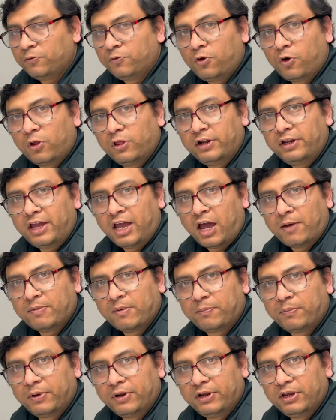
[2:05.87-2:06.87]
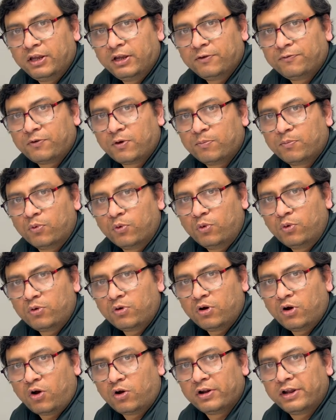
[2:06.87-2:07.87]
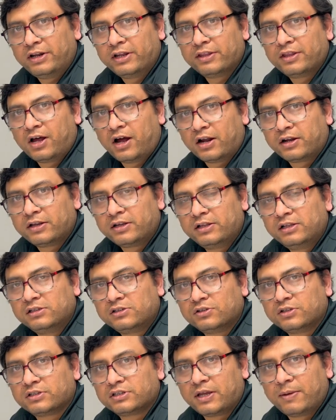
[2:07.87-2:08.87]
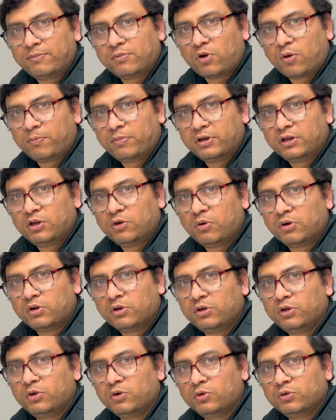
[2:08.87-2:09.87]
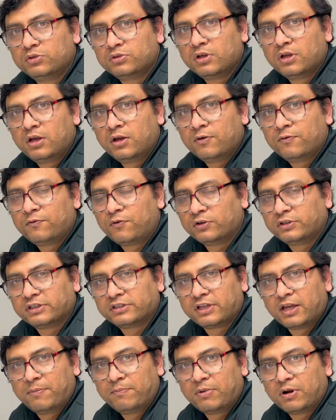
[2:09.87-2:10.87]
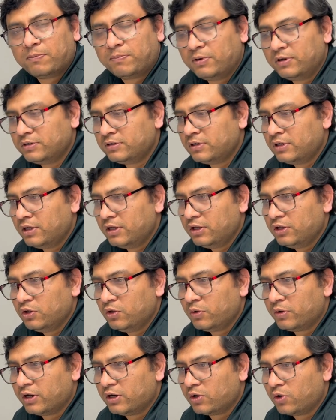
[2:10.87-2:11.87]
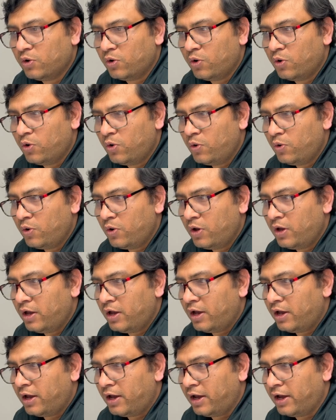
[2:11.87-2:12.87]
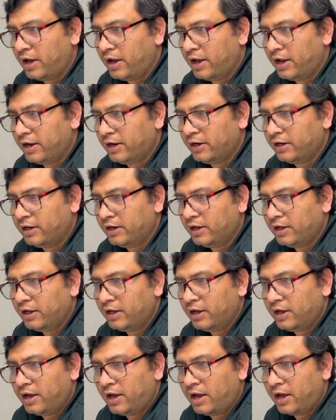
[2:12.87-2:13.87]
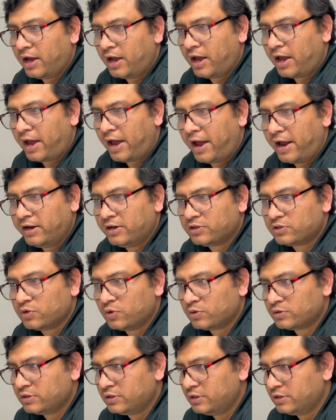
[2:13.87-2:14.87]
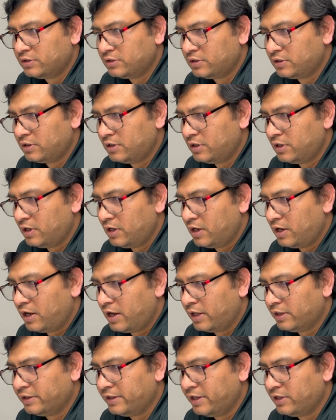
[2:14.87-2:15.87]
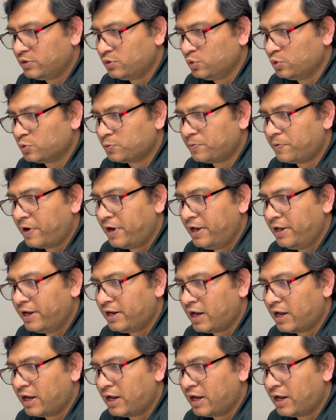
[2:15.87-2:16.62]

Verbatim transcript: you already have a PDF or book or any other articles on the same topic you want to use for the same purpose, you can go and add sources and then choose file and